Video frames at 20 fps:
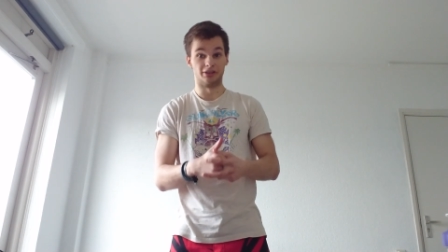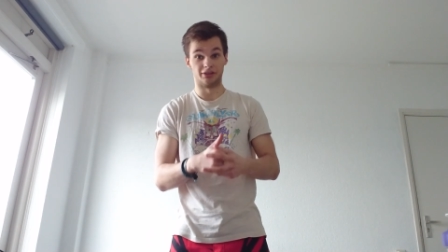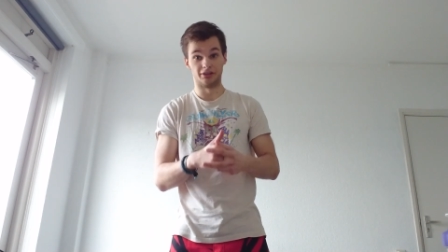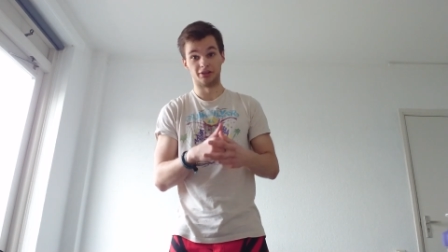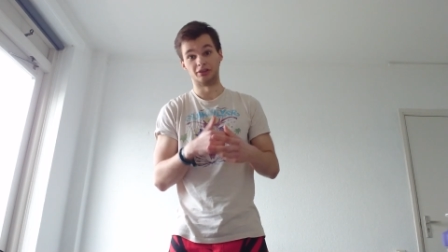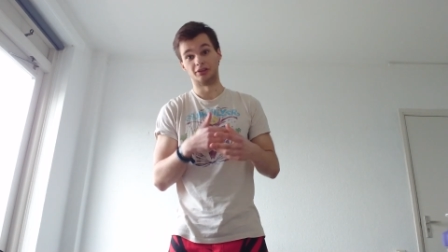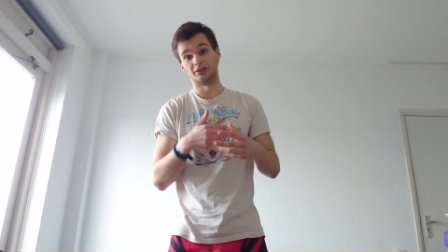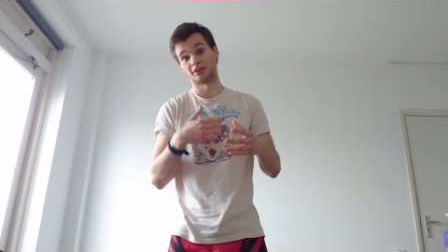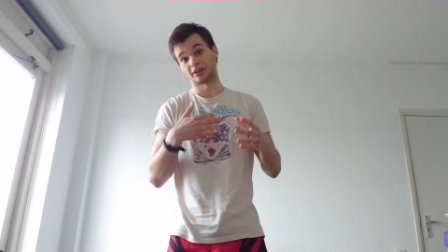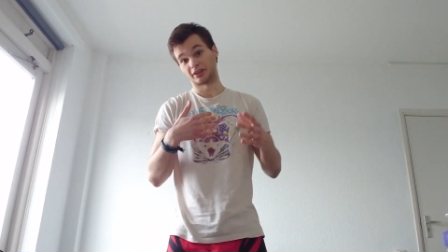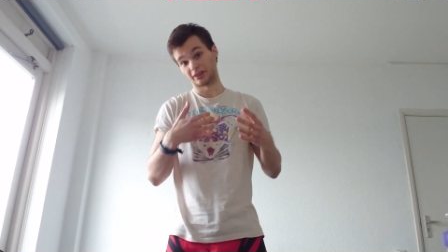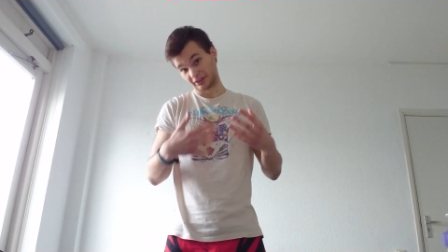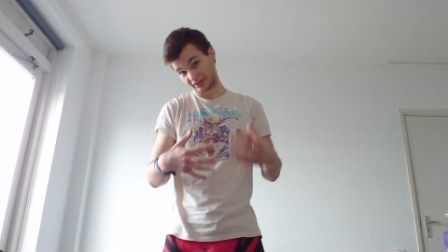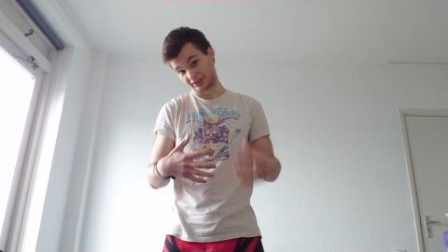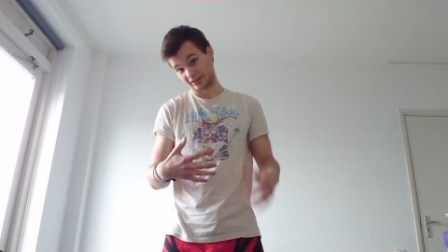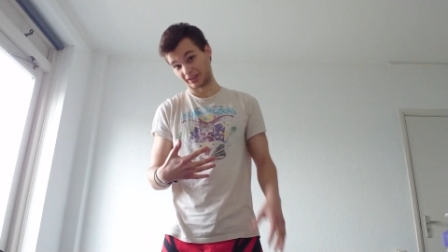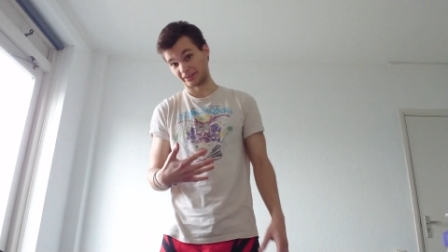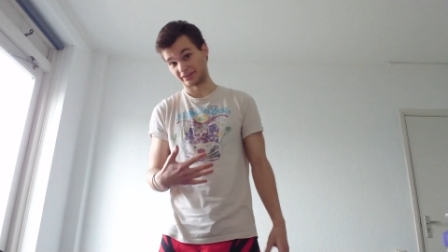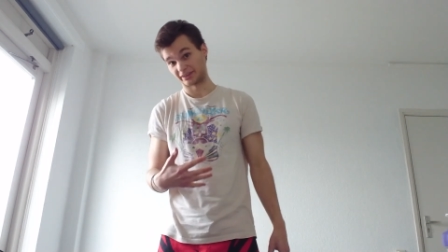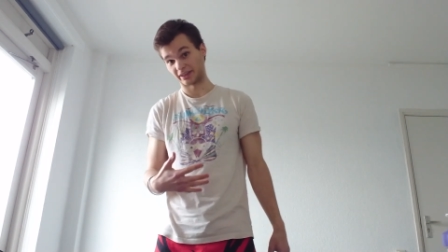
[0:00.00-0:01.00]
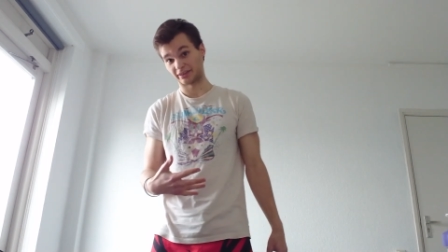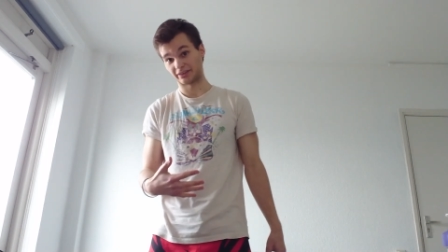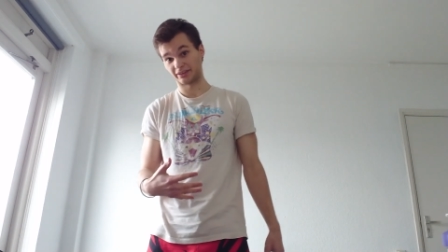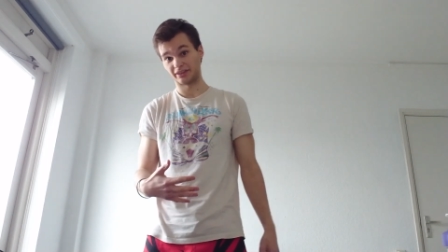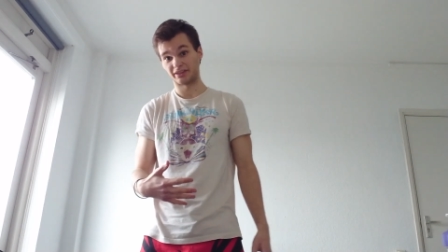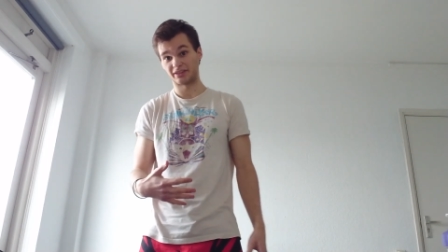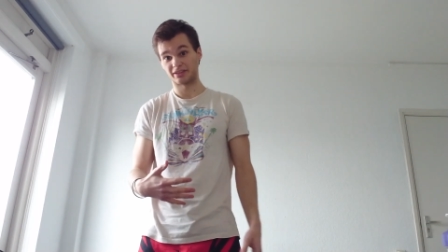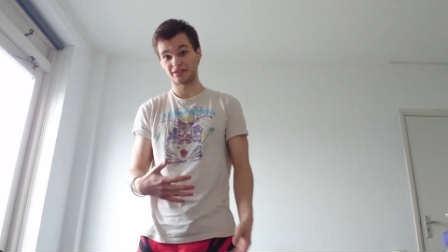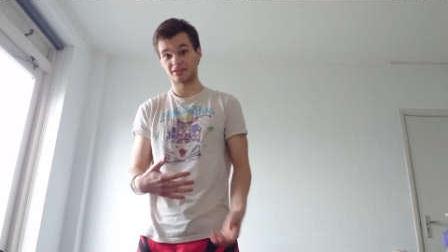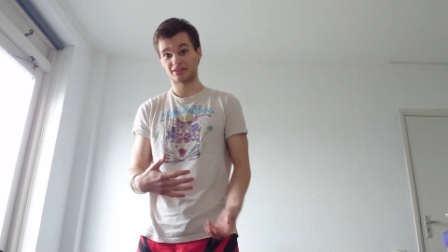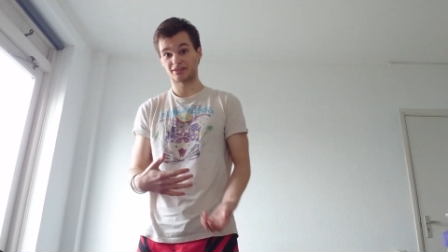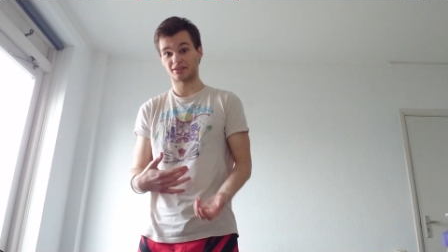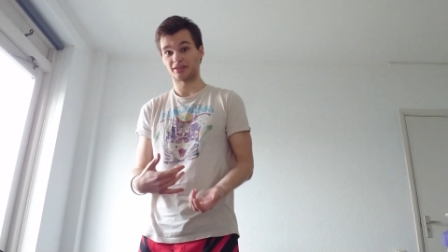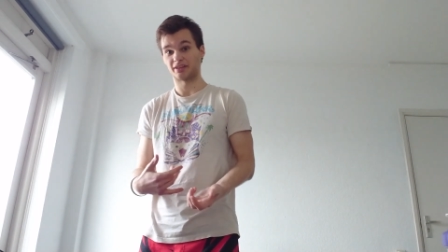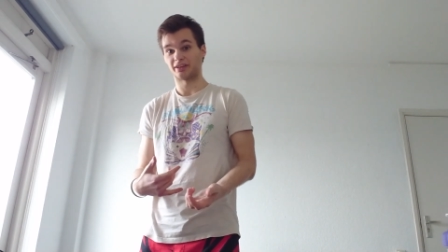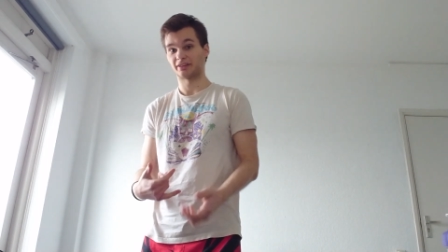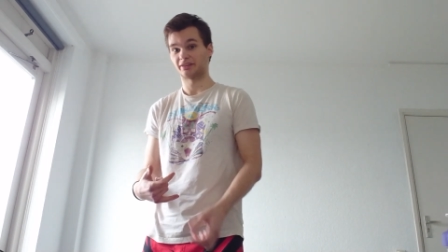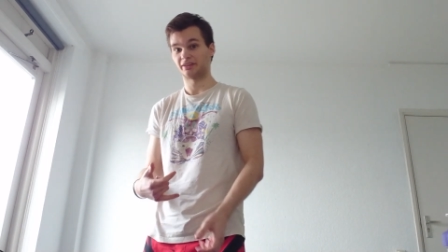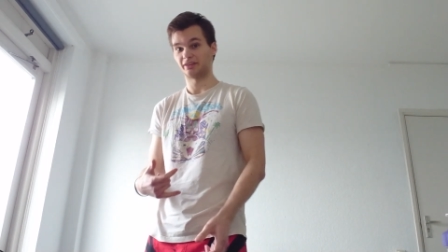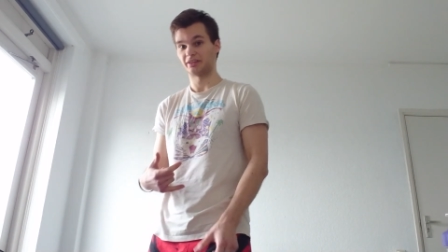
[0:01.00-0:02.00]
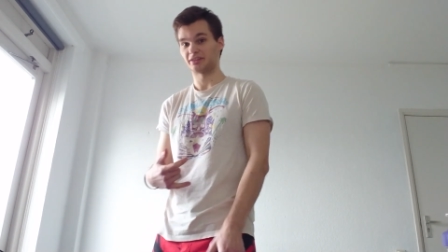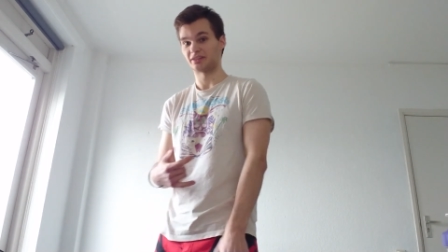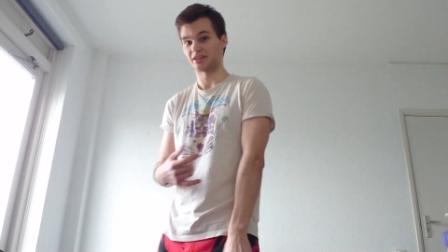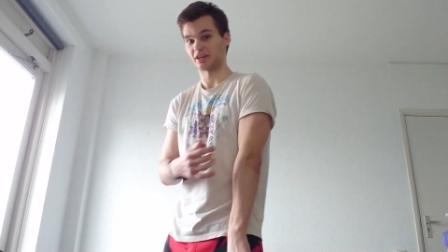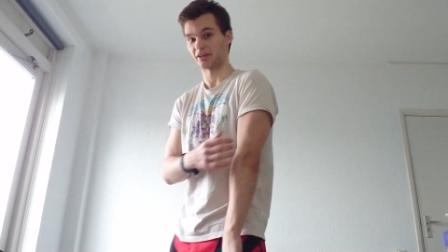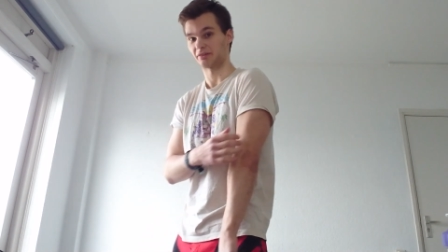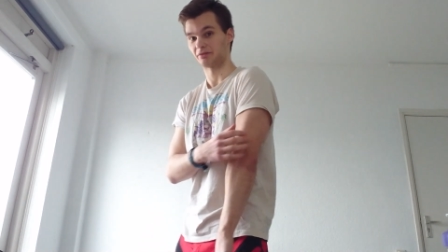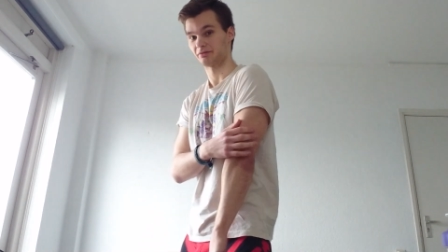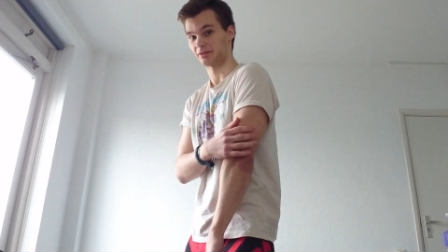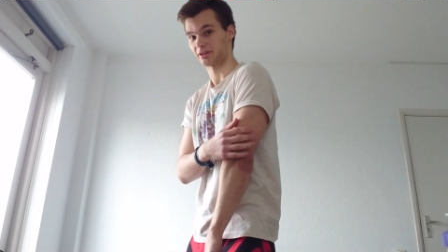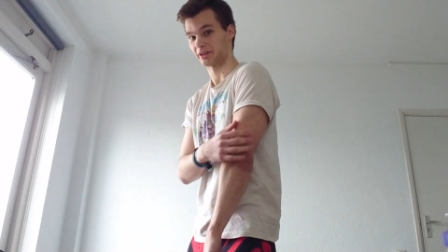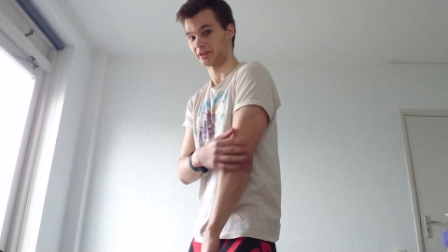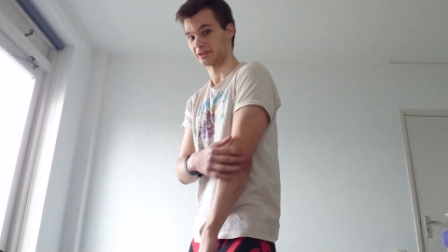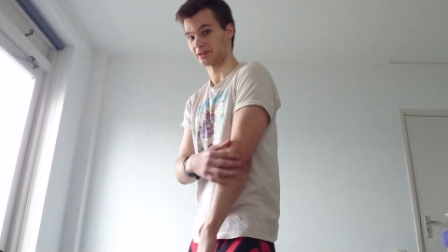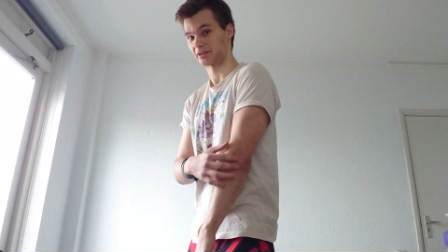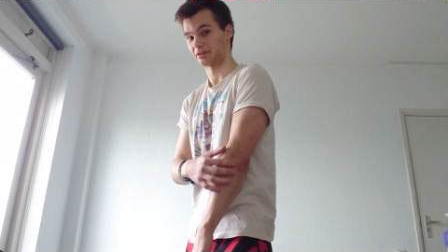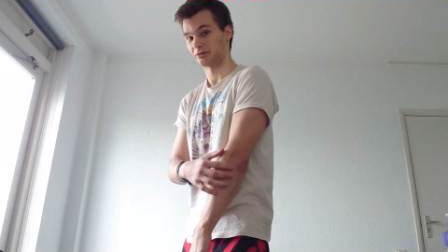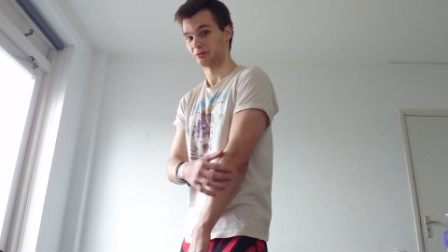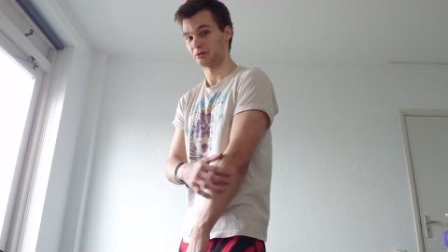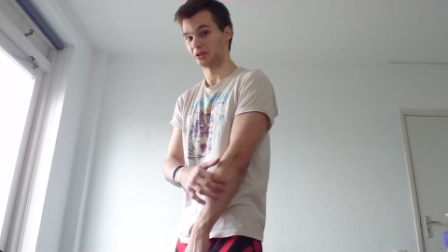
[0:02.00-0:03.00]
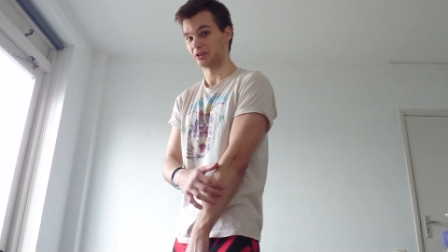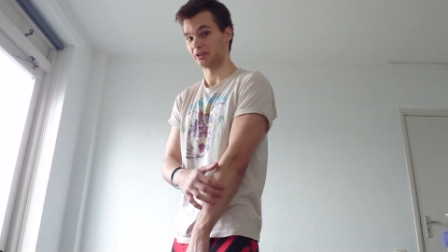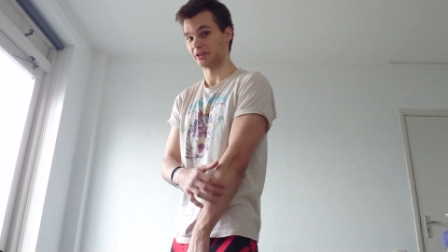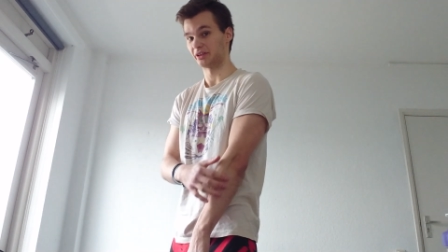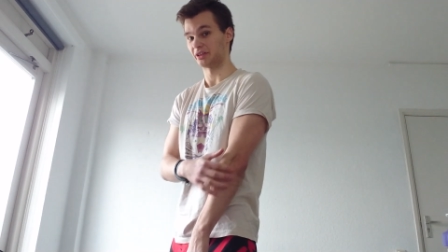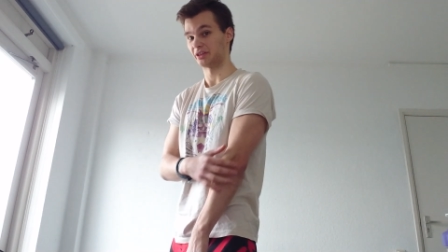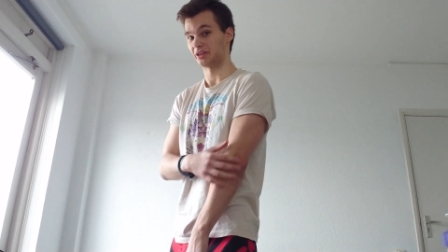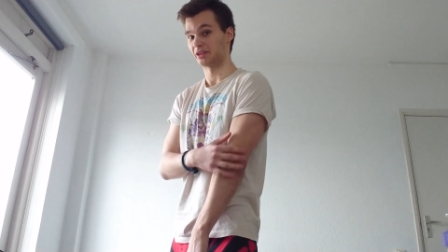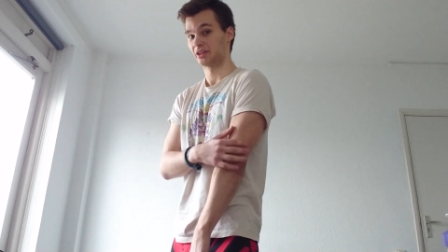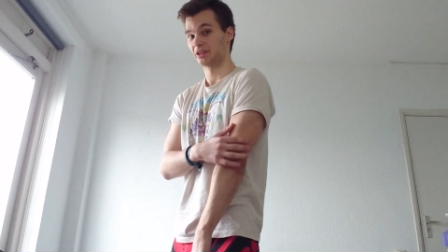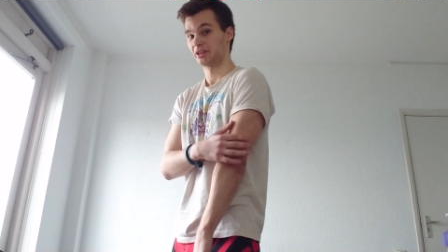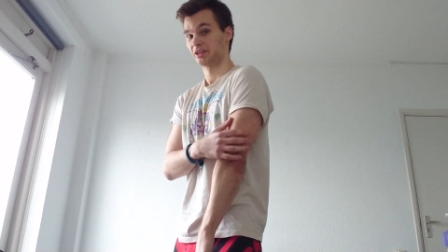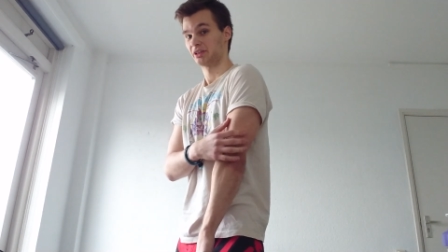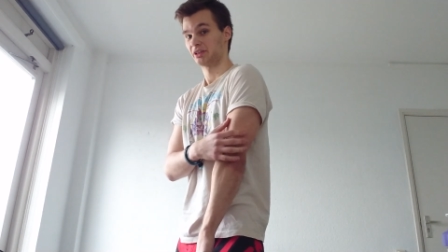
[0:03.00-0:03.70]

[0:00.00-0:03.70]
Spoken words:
the calisthenics athletes have like really